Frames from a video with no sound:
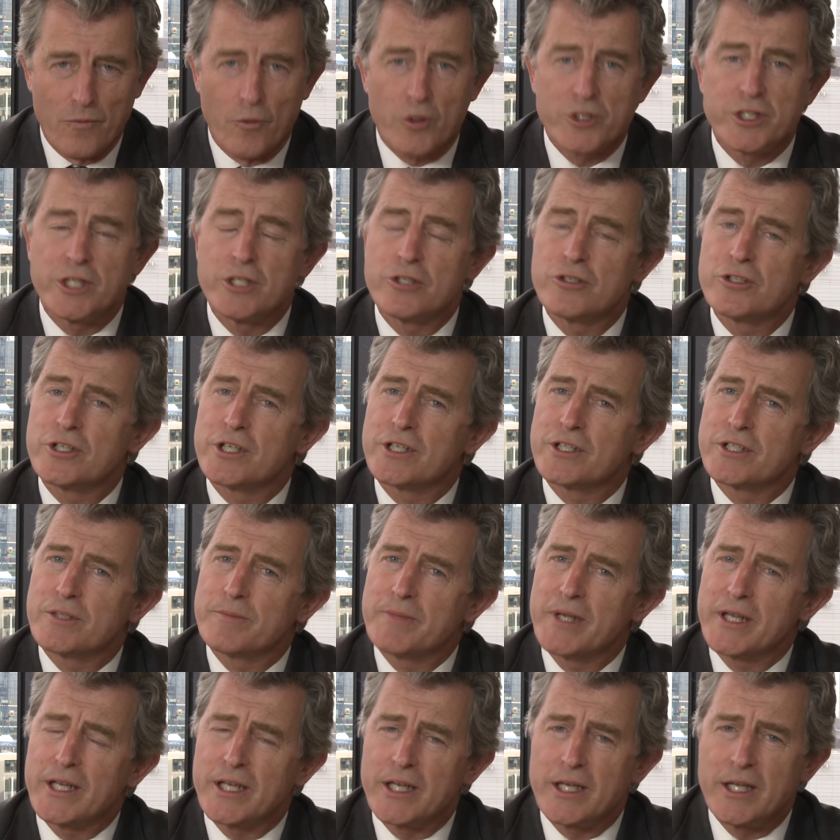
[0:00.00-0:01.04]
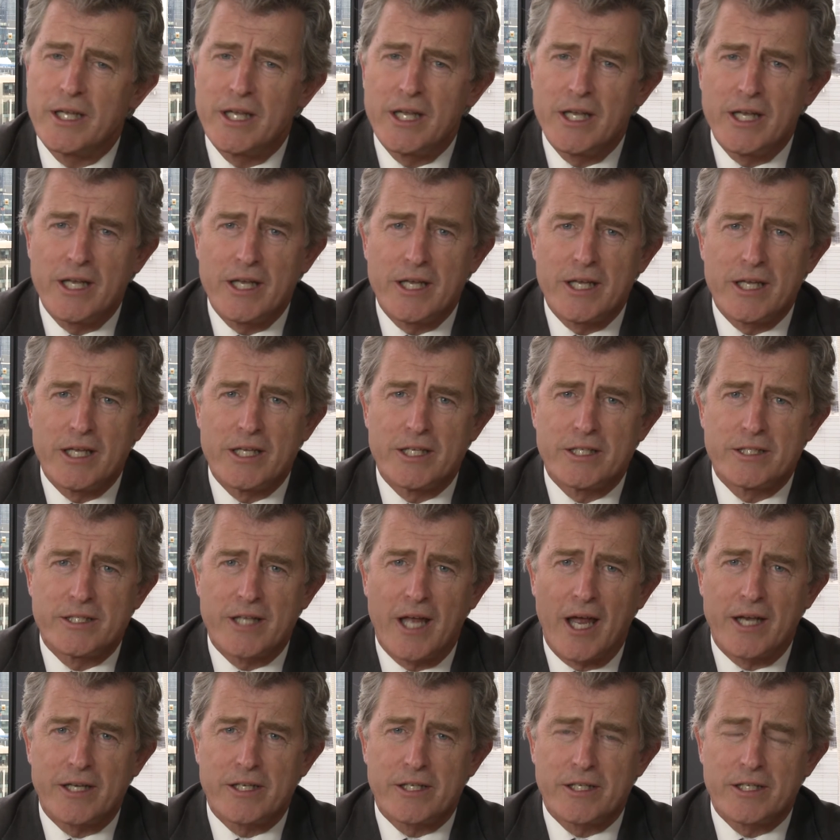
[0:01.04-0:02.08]
What's interesting to me is
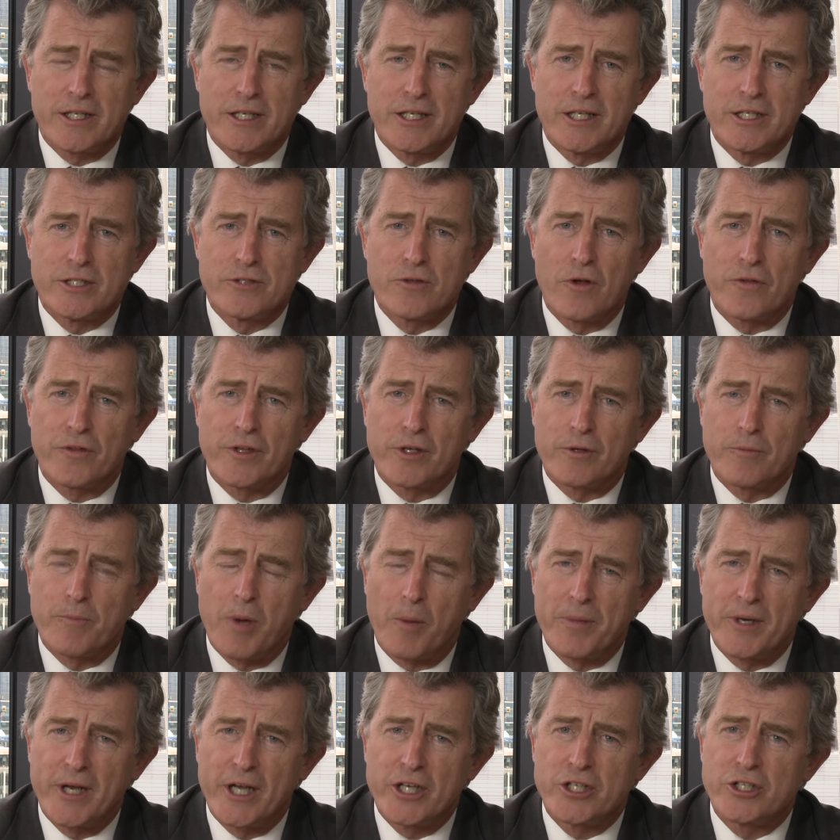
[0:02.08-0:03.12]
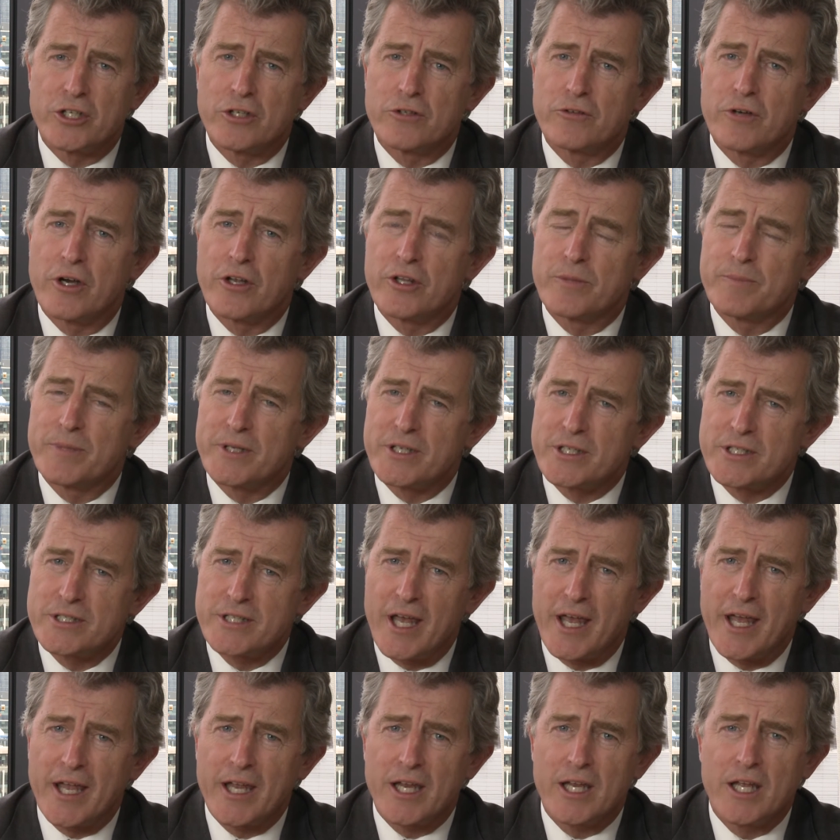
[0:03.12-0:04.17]
that it's not the population growth per
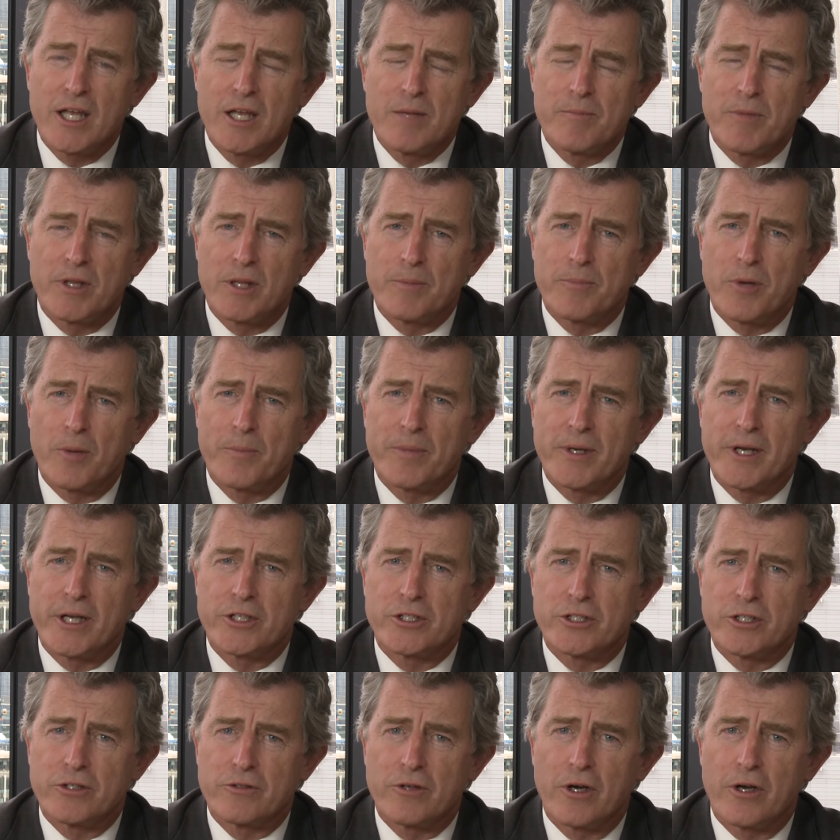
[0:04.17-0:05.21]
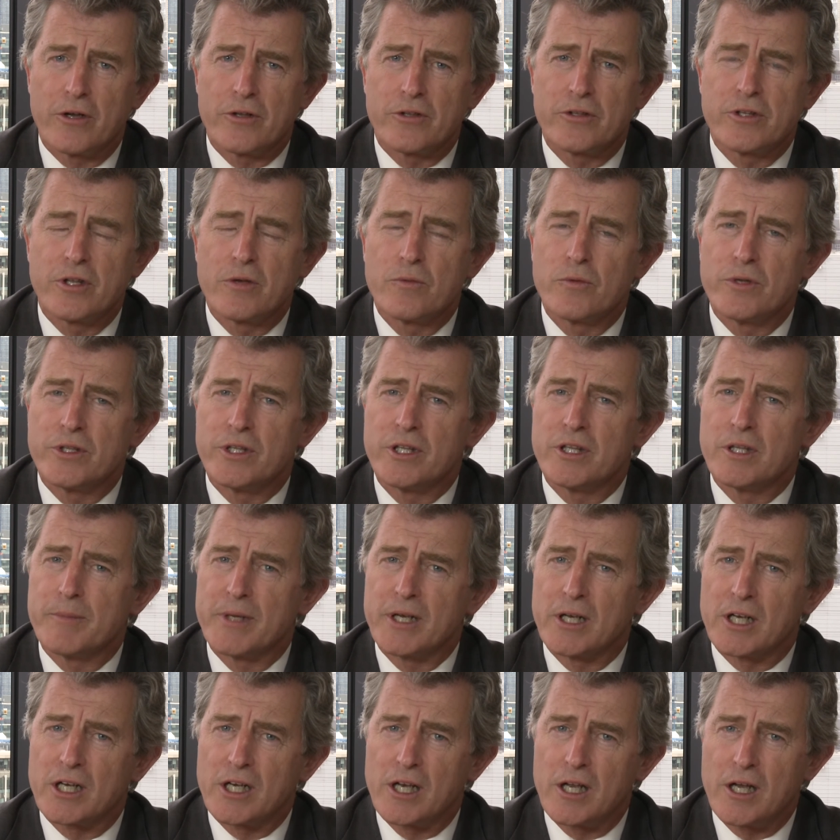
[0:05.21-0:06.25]
se, but the population growth within the
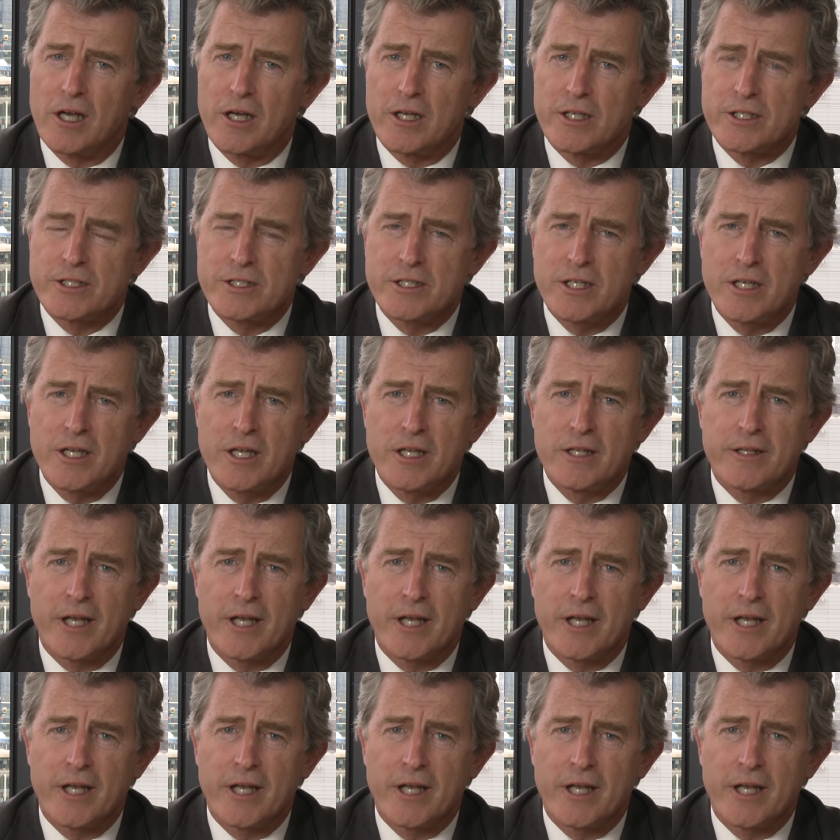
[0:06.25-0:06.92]
middle class.